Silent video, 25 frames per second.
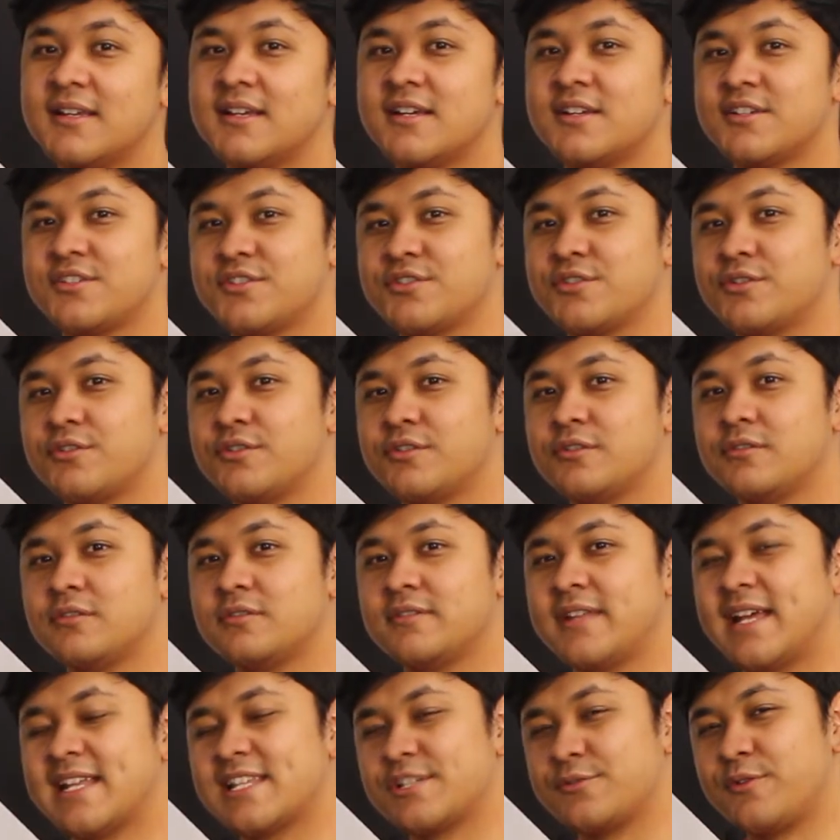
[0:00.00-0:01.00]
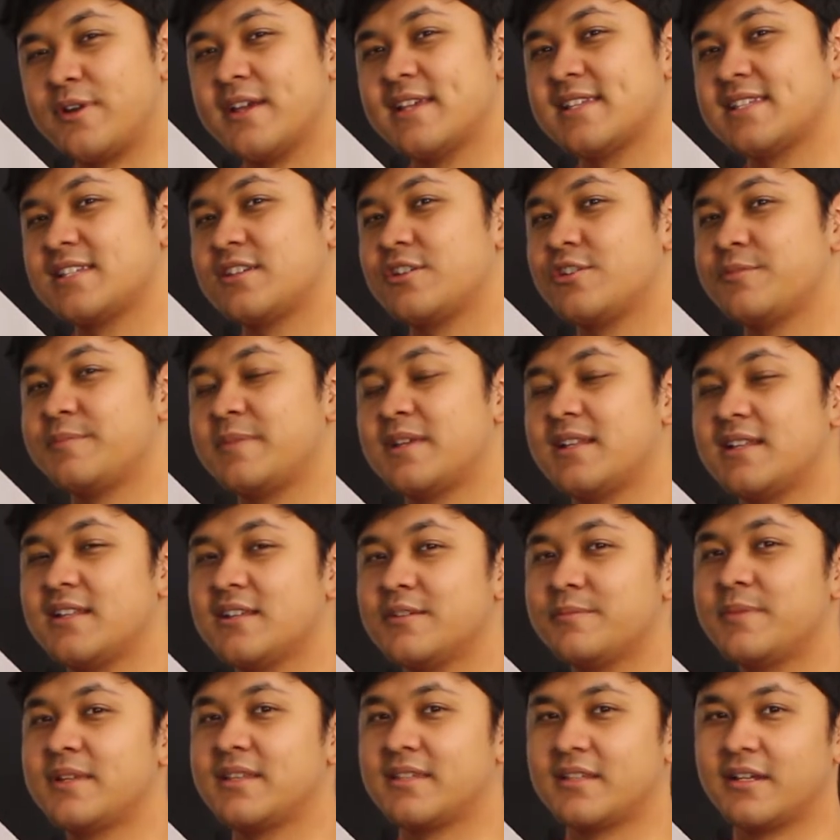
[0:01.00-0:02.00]
So that's why it's going to be a
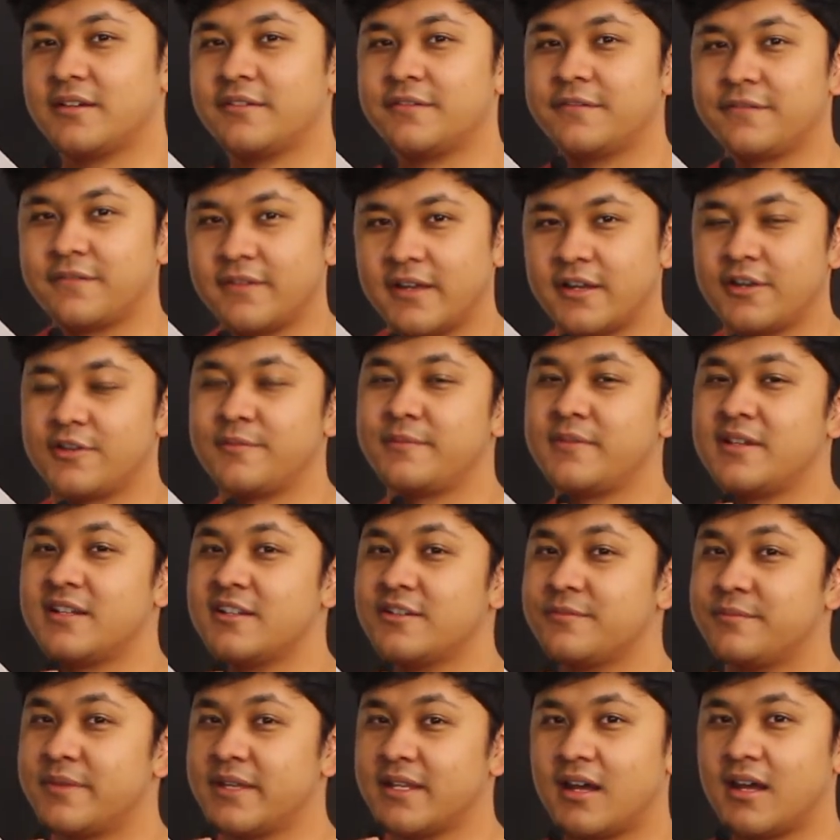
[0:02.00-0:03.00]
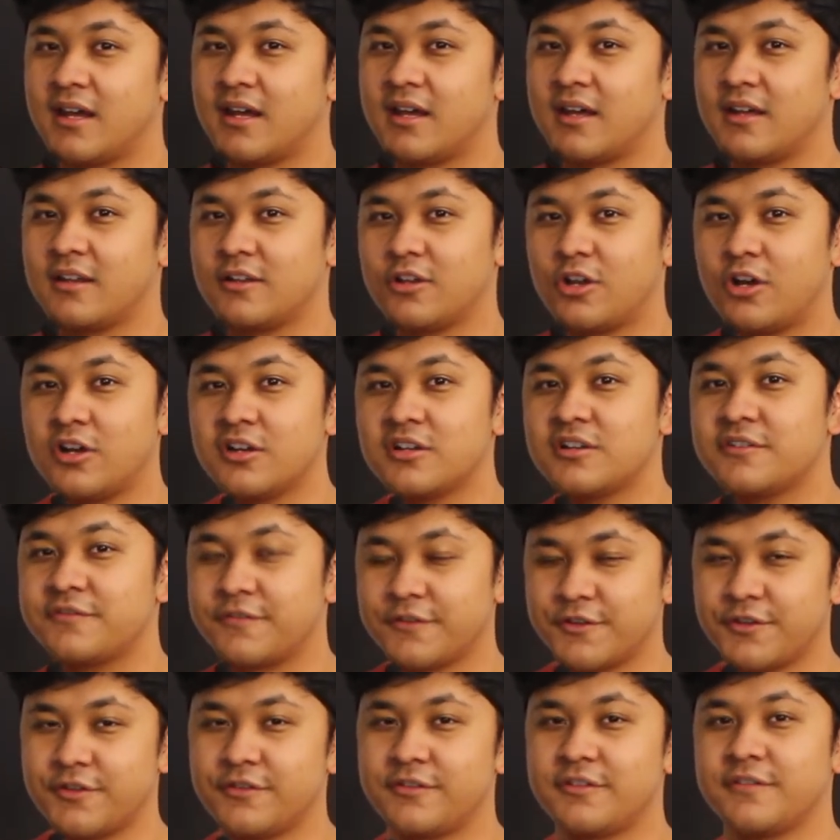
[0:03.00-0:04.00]
little bit tough or a little bit uh, longer
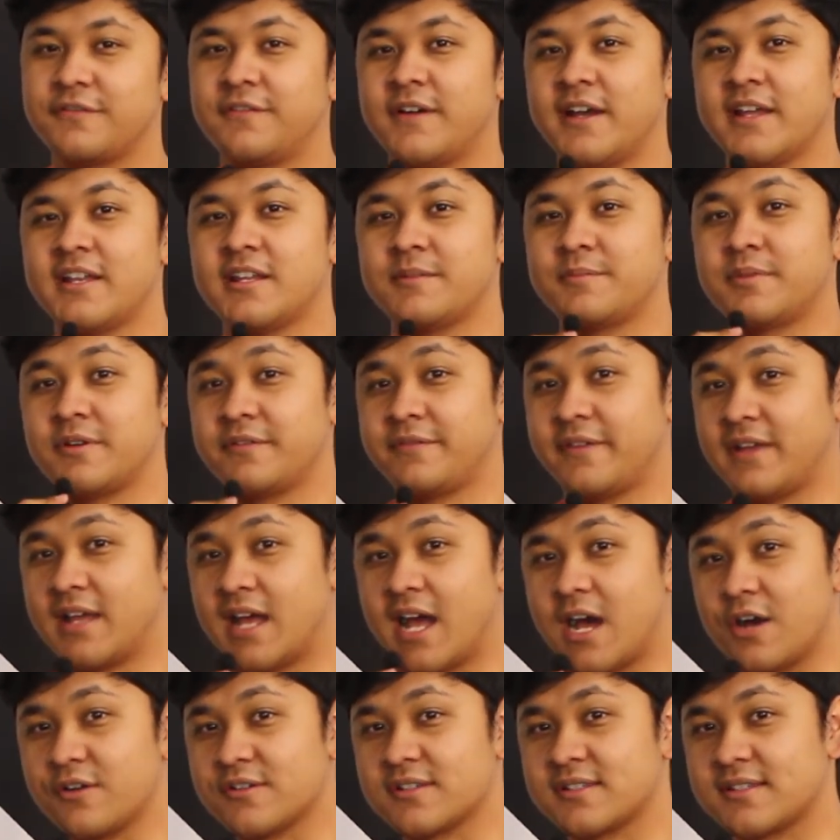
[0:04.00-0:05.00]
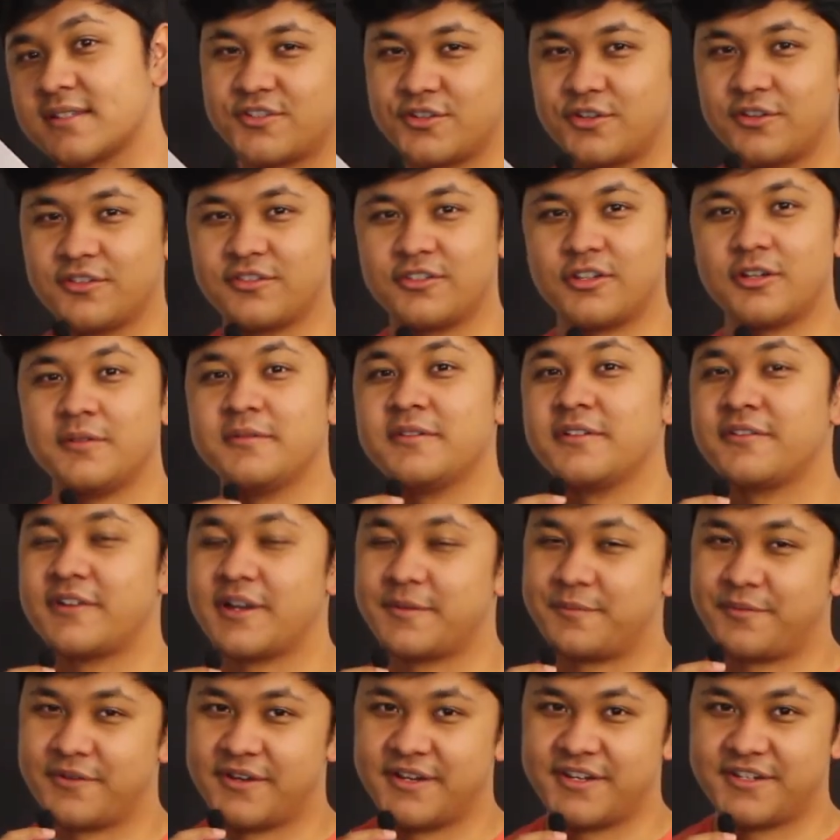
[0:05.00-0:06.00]
for you to find a perfect house. So on top of the
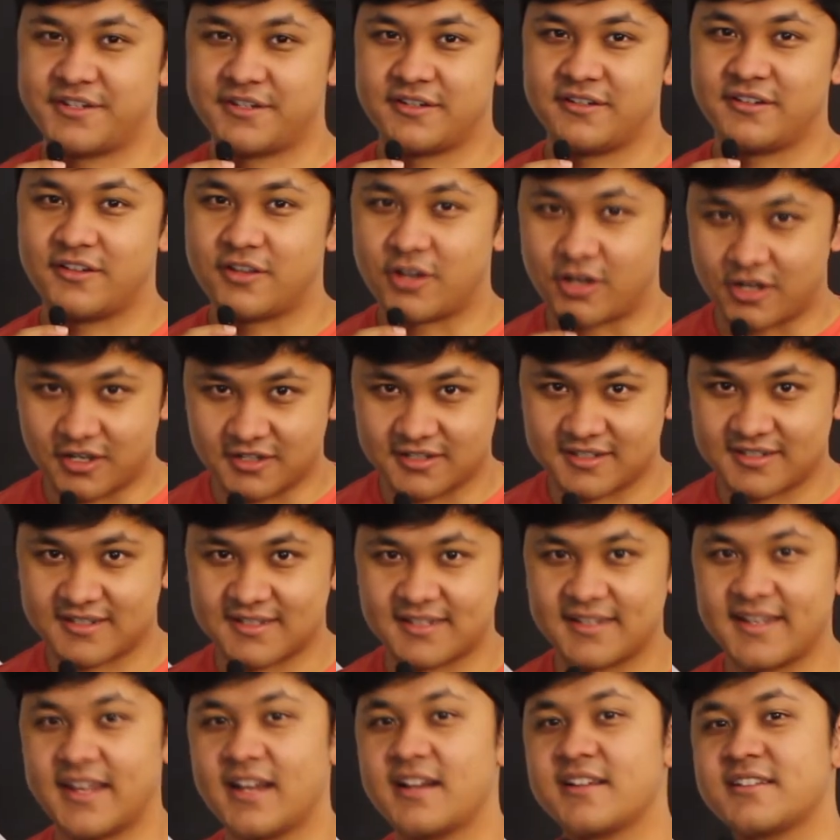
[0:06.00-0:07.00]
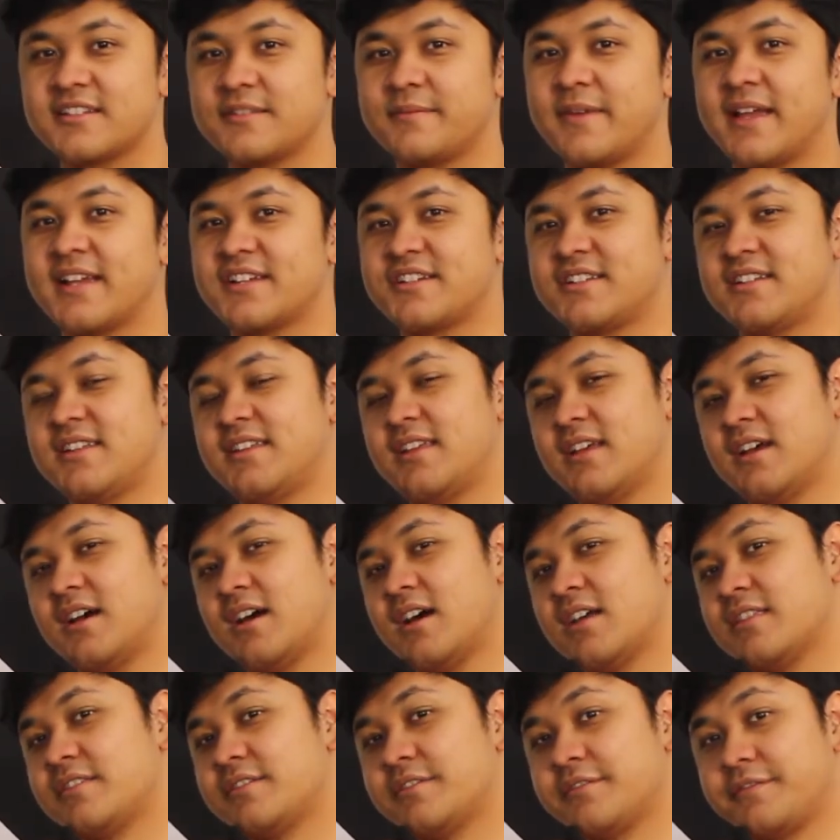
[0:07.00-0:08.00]
reparation cost, there are some actually
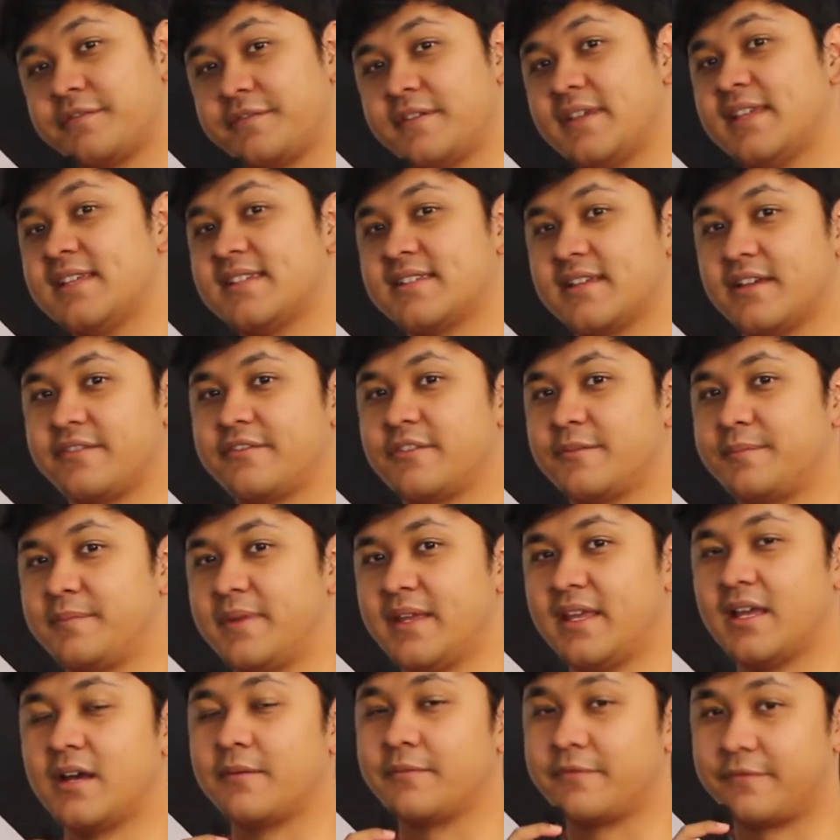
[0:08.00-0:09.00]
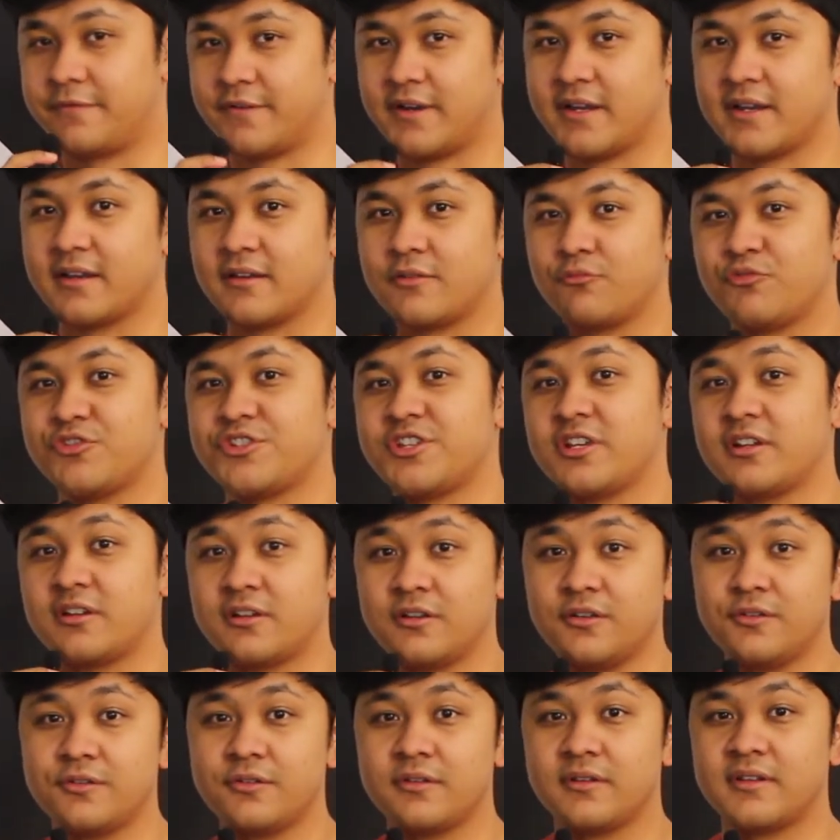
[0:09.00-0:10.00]
other fees that you have to pay upfront, which
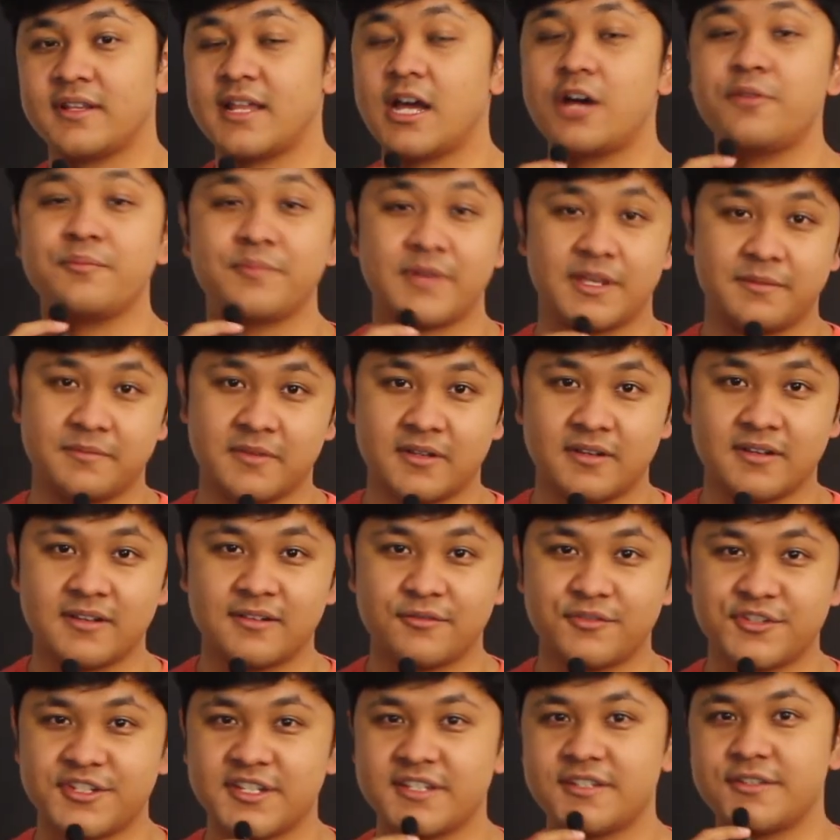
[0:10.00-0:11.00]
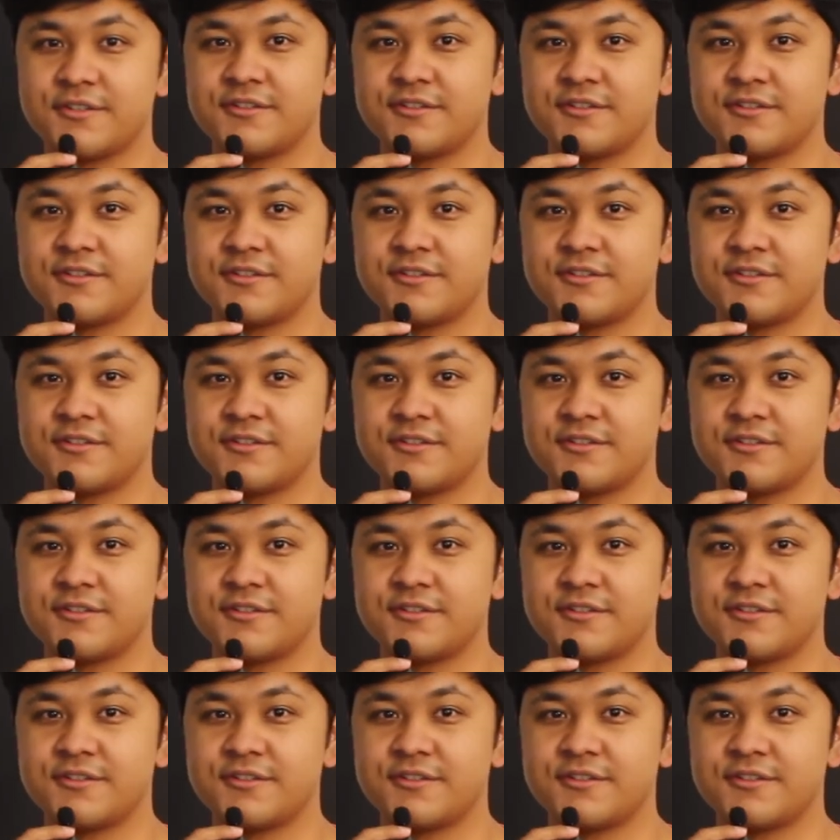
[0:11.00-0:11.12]
include down payment, which is